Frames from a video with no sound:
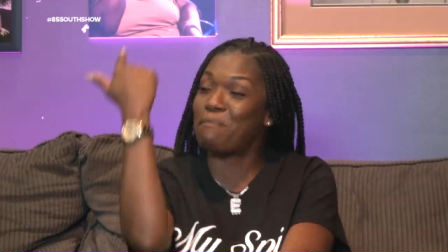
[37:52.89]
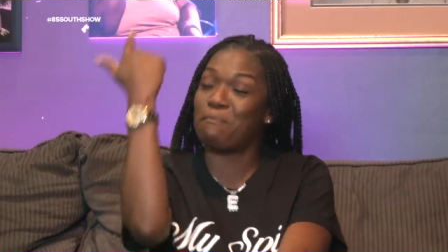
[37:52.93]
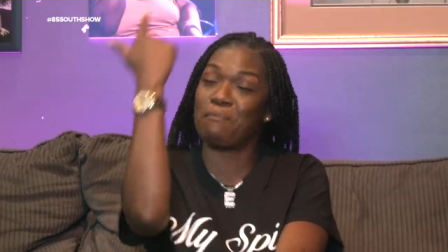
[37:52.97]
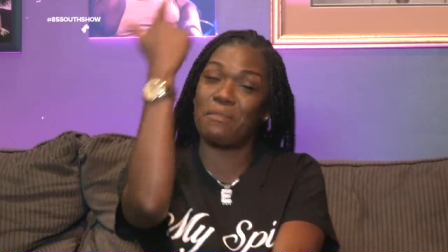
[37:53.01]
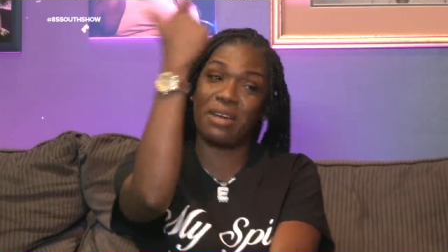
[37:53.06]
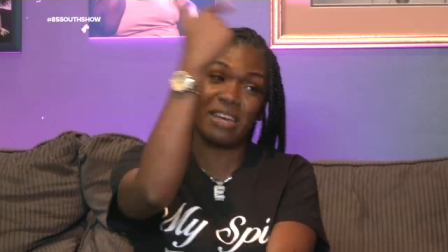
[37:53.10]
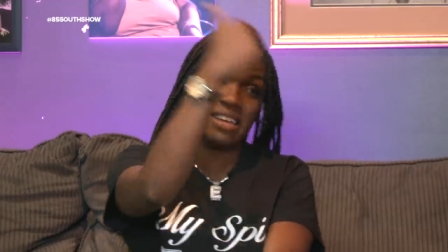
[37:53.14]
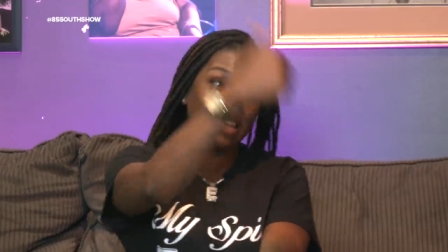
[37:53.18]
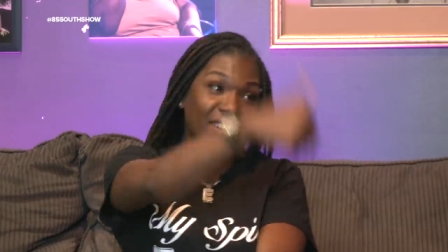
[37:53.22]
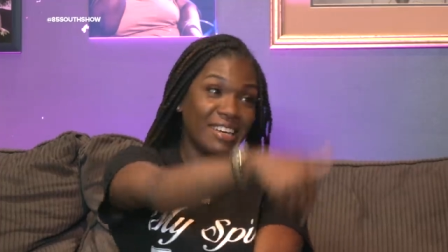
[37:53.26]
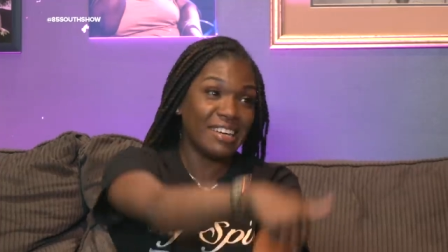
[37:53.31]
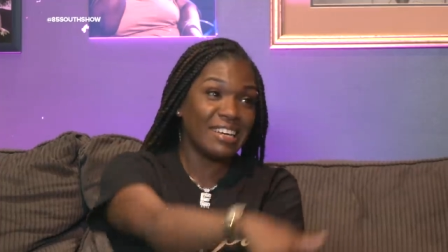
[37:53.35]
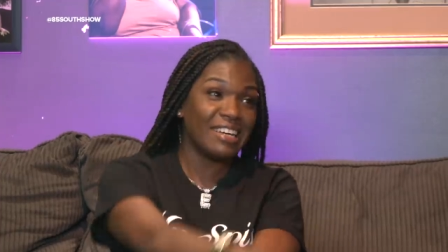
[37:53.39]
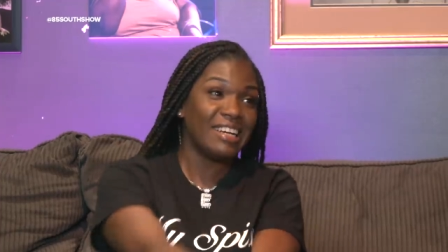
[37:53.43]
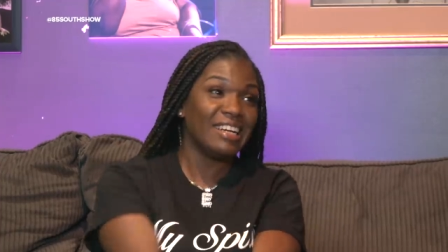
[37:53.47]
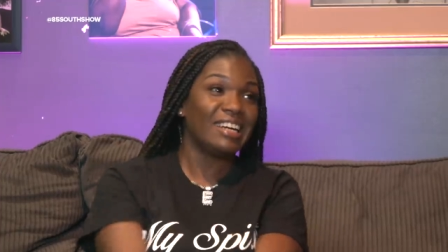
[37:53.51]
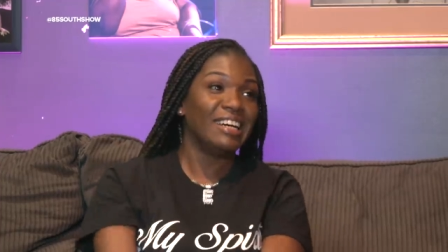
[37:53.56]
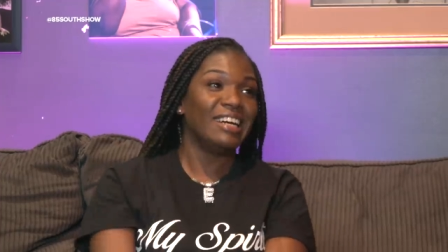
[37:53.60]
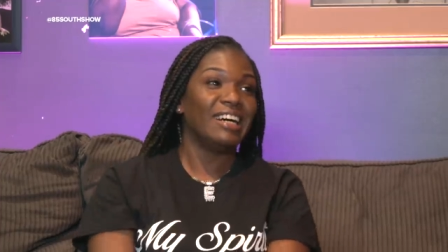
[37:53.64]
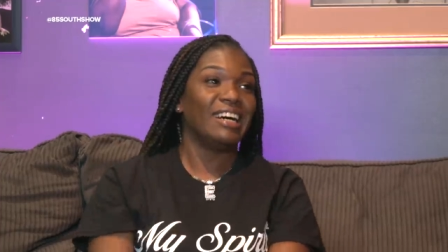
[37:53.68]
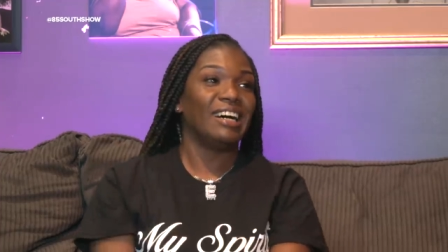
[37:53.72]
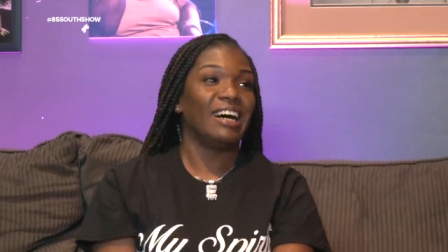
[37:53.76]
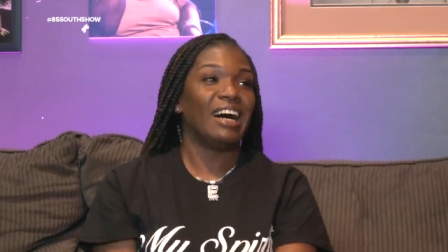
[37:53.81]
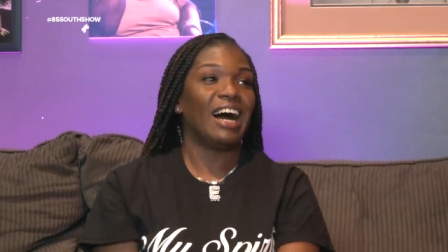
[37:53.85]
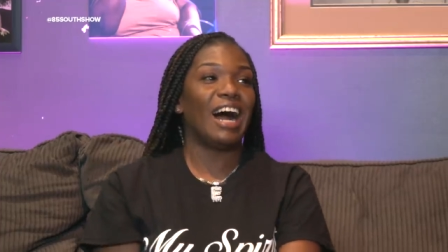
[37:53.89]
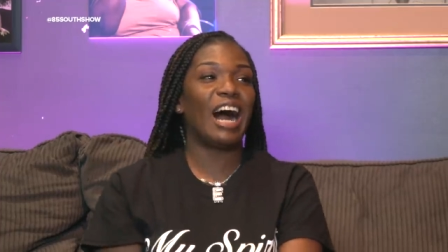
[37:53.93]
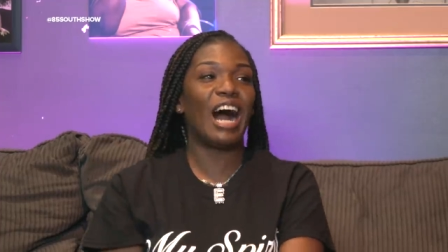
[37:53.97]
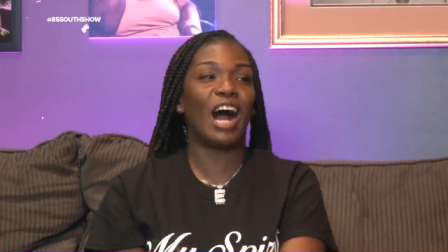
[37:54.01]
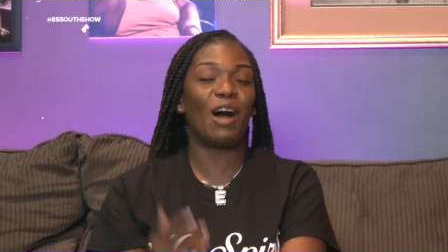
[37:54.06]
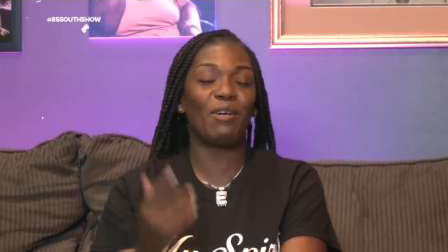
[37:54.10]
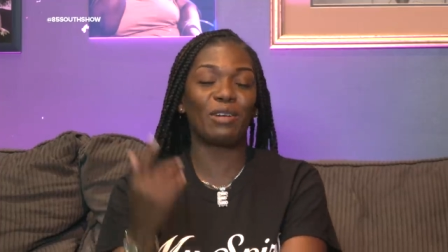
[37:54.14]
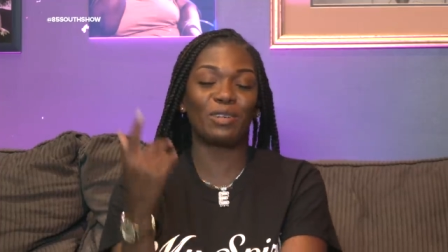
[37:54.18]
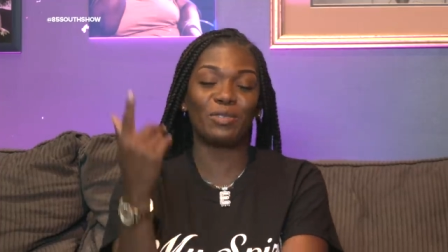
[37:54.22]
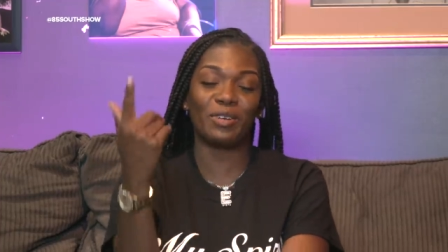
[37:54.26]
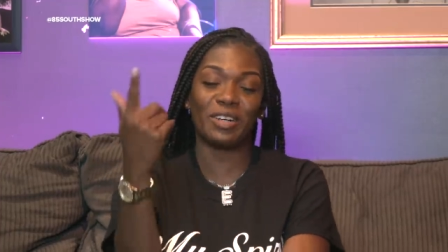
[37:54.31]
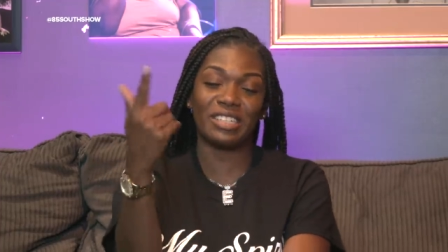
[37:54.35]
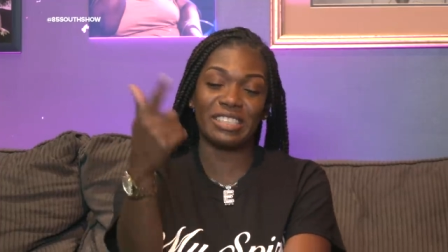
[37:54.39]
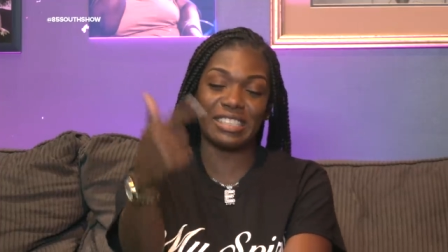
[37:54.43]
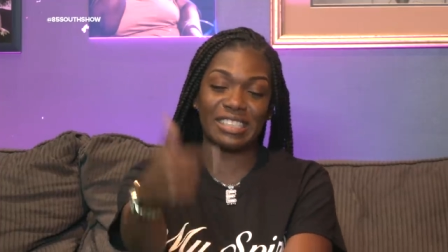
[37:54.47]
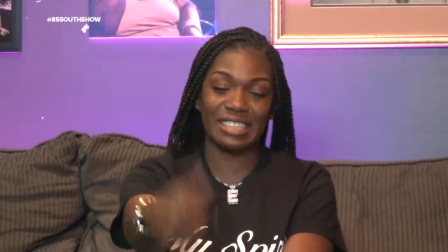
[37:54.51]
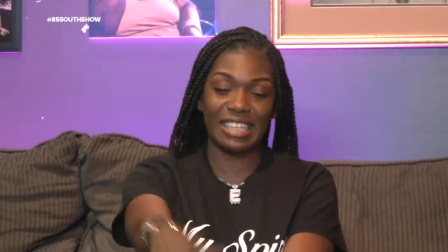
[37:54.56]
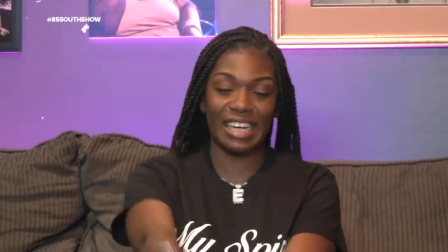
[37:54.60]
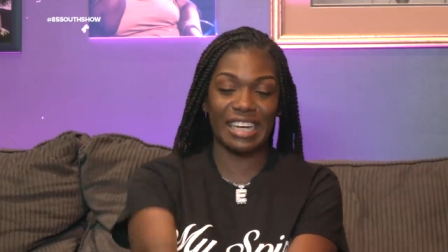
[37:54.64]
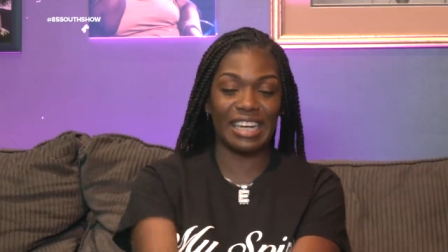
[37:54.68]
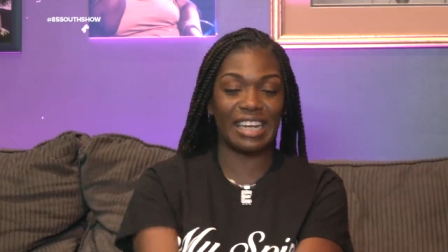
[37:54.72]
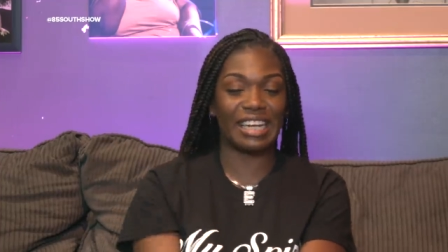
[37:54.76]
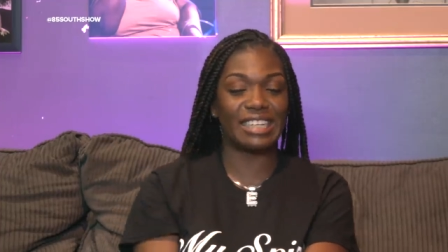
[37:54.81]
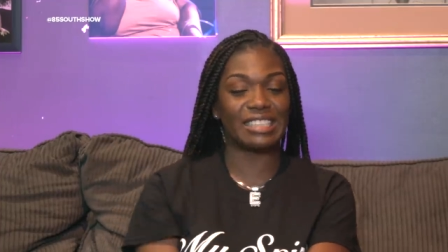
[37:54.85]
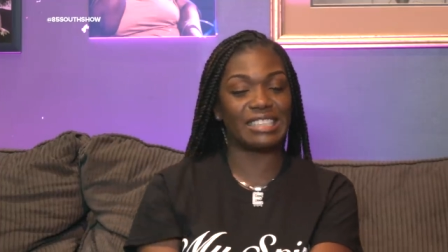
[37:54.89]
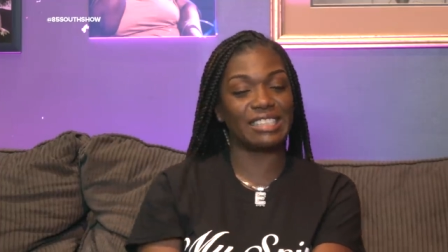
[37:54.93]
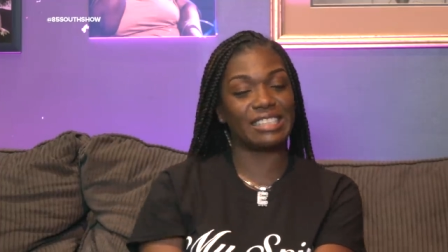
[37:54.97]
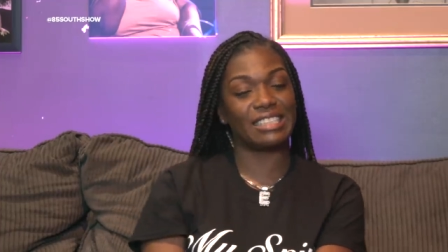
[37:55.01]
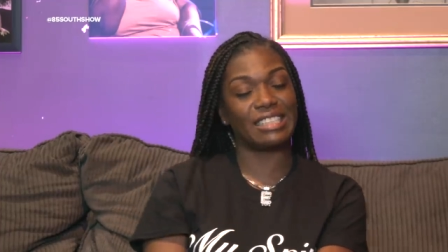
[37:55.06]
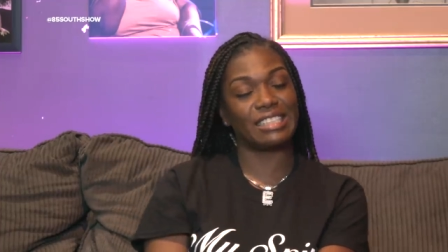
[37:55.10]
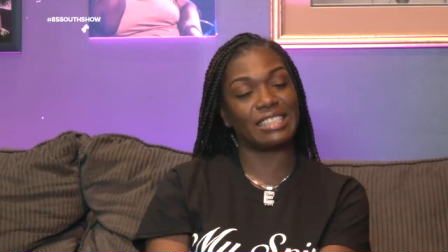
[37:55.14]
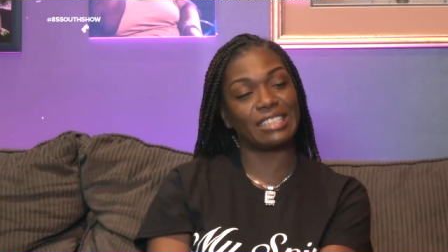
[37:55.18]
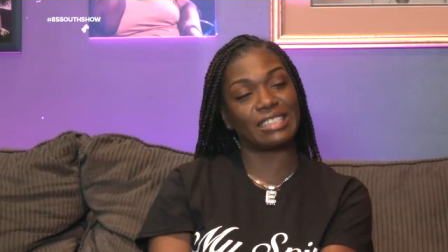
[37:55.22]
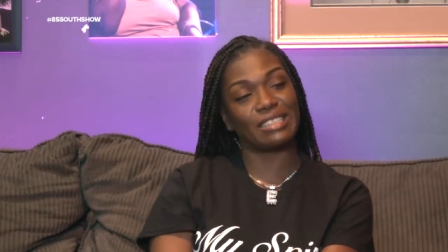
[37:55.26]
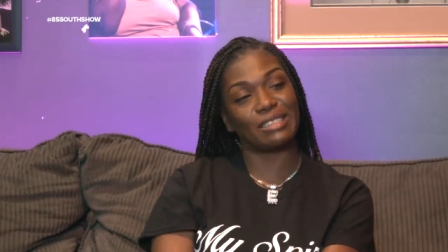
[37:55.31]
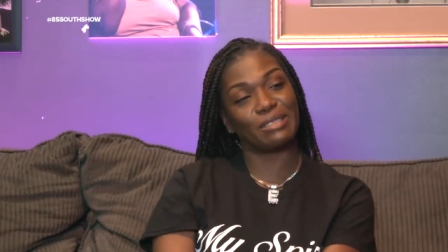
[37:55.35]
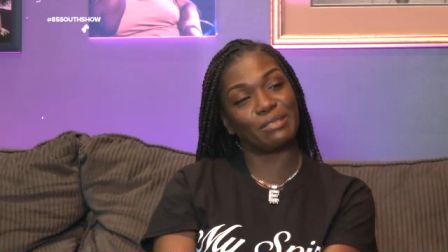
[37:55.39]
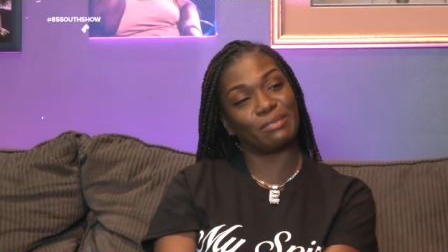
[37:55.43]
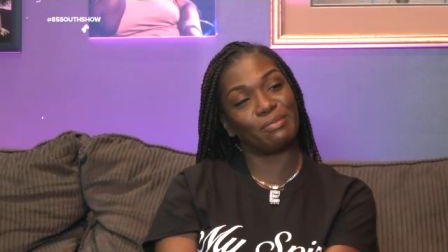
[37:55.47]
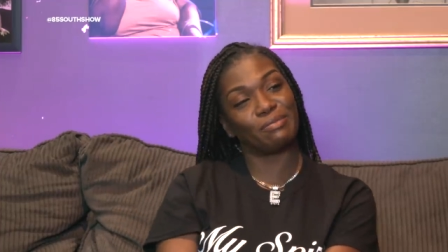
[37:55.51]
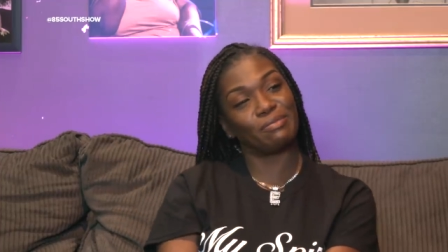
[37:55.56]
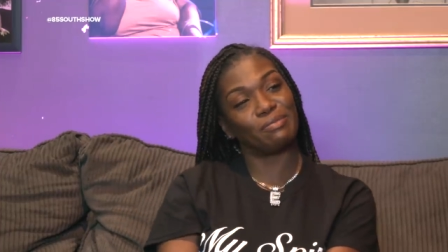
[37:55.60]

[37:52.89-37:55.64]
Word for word: me. I always want to say man. that shit.